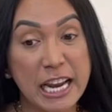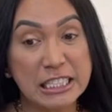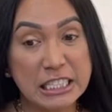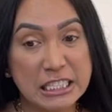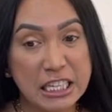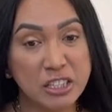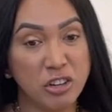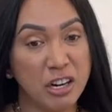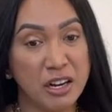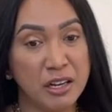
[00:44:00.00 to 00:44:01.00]
I didn't,
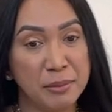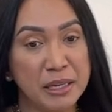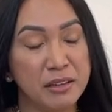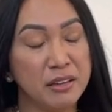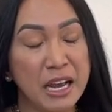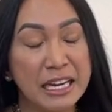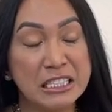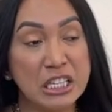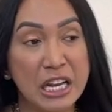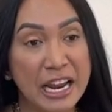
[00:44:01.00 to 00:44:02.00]
or I mean,
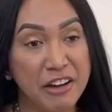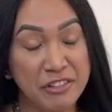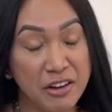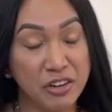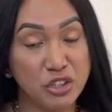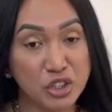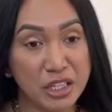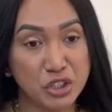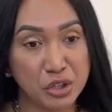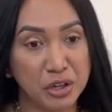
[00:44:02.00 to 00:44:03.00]
I have never
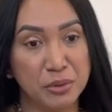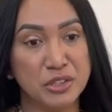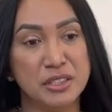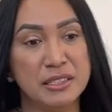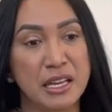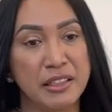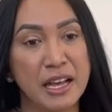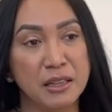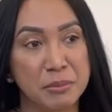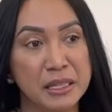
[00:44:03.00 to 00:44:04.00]
judged her when she said
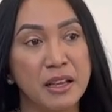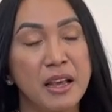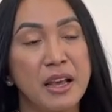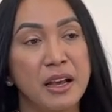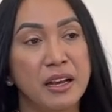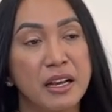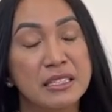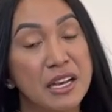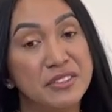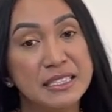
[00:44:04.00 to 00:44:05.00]
that. But
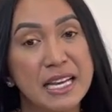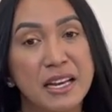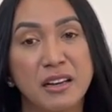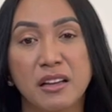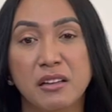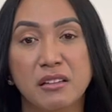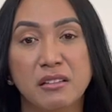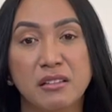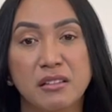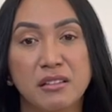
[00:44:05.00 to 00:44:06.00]
as I've said,
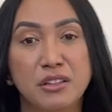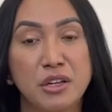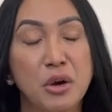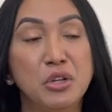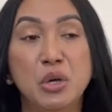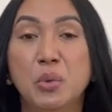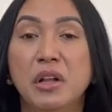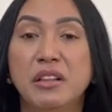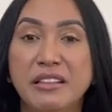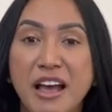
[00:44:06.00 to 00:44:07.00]
you know, you
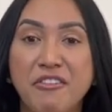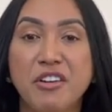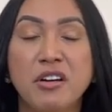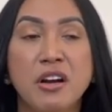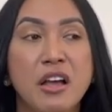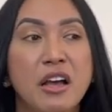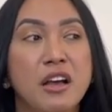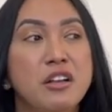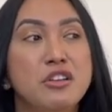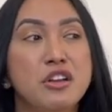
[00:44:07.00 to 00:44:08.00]
will never
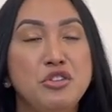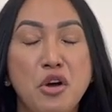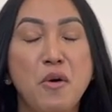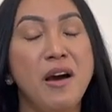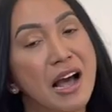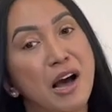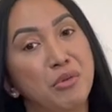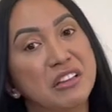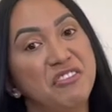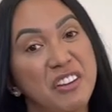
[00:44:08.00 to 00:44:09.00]
know how
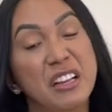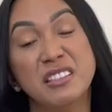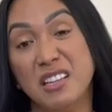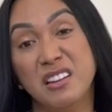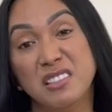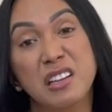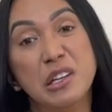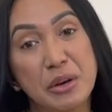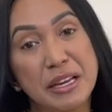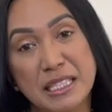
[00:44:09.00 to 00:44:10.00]
it feels until
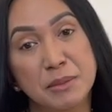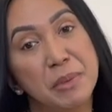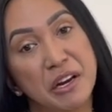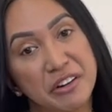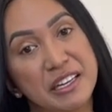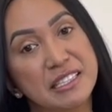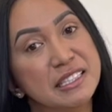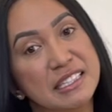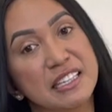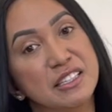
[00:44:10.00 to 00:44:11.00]
you
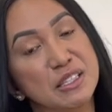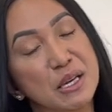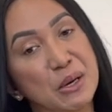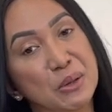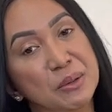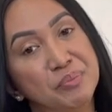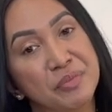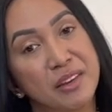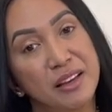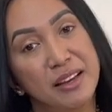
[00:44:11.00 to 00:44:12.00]
experience it. So
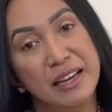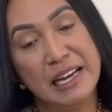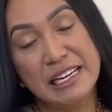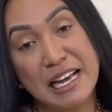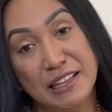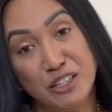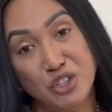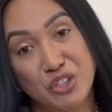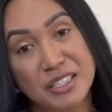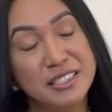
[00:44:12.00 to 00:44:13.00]
yeah, that's
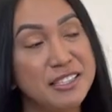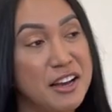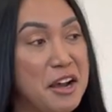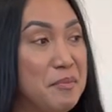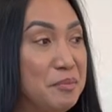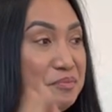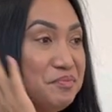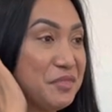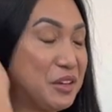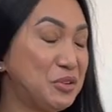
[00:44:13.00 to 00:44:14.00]
just
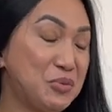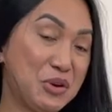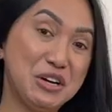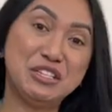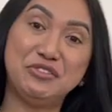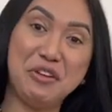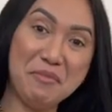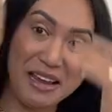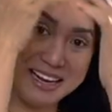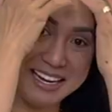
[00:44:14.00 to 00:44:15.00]
good words from
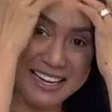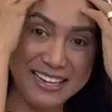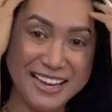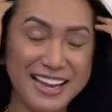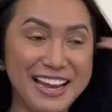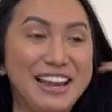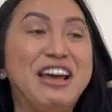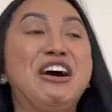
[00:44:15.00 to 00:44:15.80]
me. And